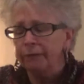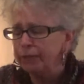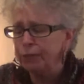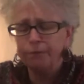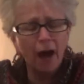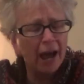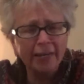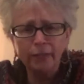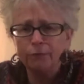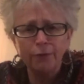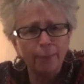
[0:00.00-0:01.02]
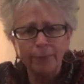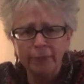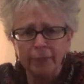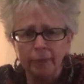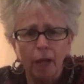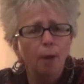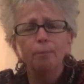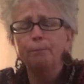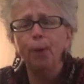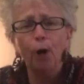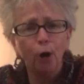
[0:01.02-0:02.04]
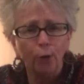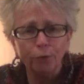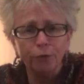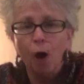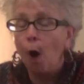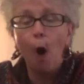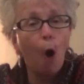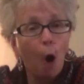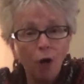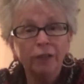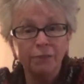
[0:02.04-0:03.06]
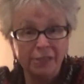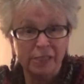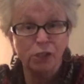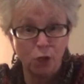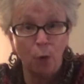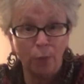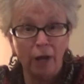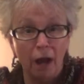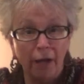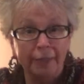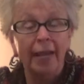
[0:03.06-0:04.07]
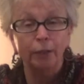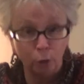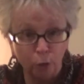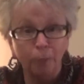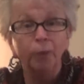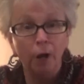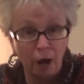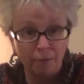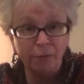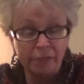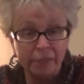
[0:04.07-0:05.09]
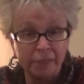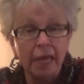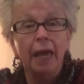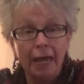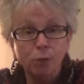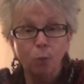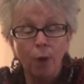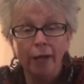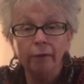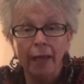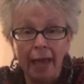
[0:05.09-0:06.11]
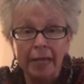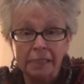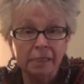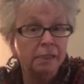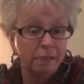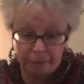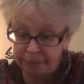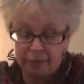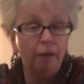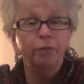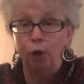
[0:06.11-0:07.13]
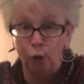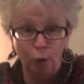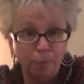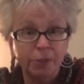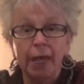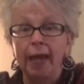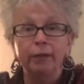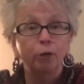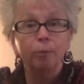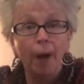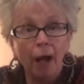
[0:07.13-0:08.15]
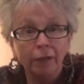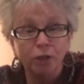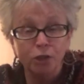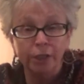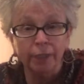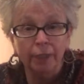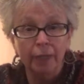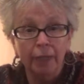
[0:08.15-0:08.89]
the divine feminine, birth. All of this is going on at herbal conferences, as well as the study of herbs and herbology.